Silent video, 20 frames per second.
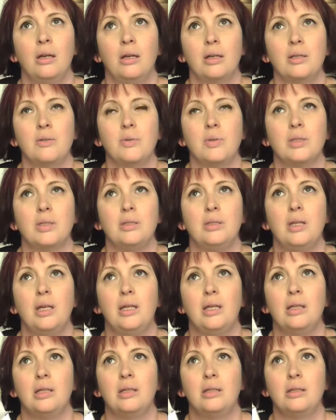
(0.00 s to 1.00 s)
it was
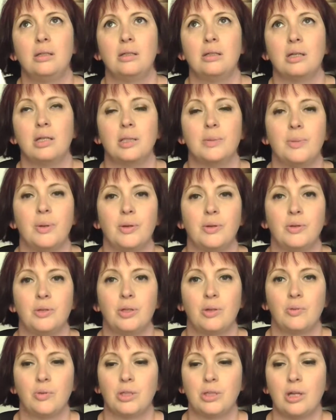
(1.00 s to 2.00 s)
knitted, I suppose.
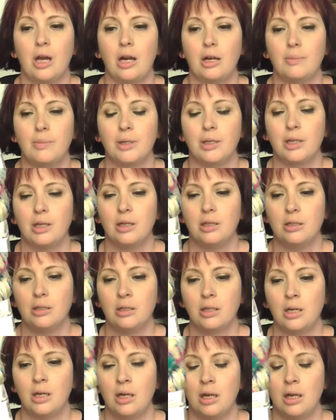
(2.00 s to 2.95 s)
They were sock monkeys,